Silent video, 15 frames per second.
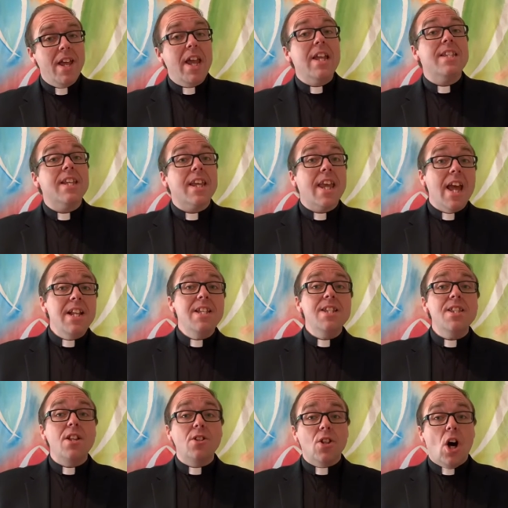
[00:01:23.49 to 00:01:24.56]
it's
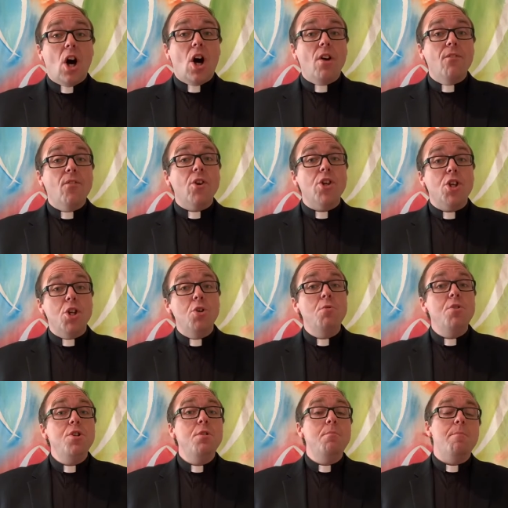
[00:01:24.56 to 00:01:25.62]
against the law for
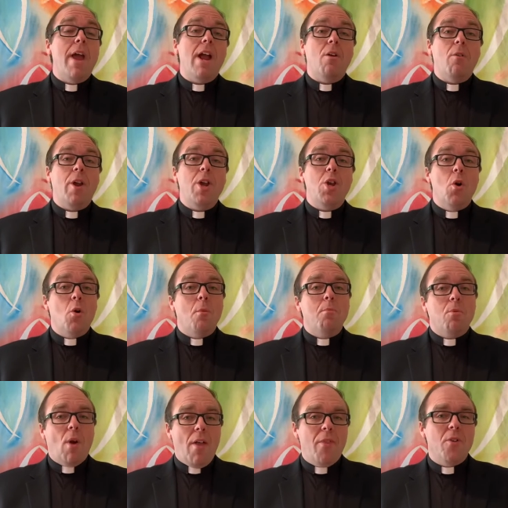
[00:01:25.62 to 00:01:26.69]
you to marry your
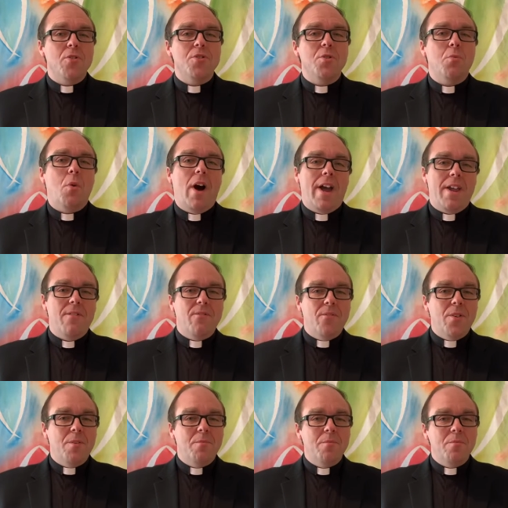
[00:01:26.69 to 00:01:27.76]
brother's wife.